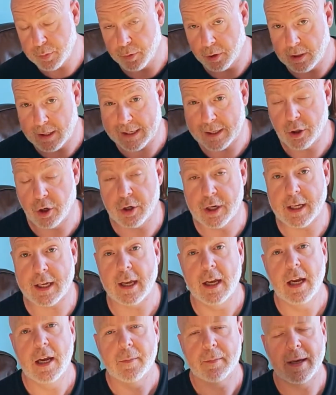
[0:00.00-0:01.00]
more iconic,
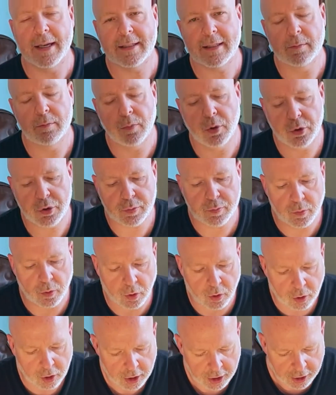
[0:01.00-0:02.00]
makes it much
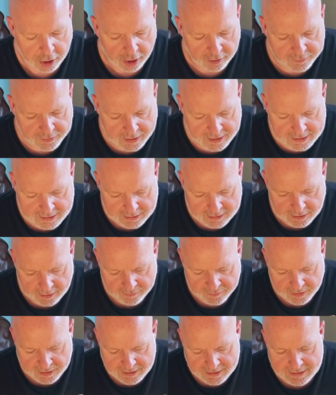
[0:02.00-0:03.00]
more of
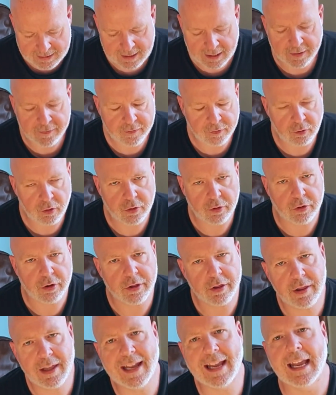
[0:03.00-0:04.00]
a different
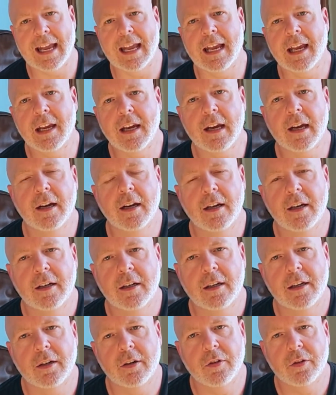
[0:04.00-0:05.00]
thing
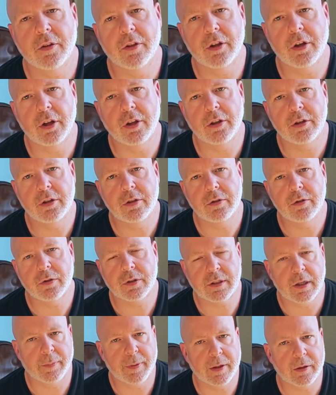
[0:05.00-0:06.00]
than your
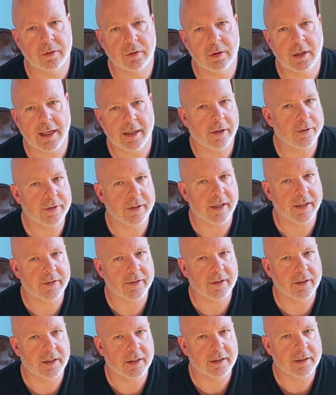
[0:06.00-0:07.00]
typical Lego
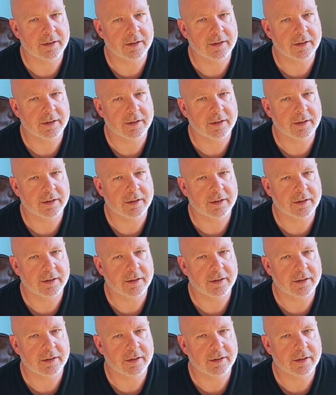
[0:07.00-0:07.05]
sets are.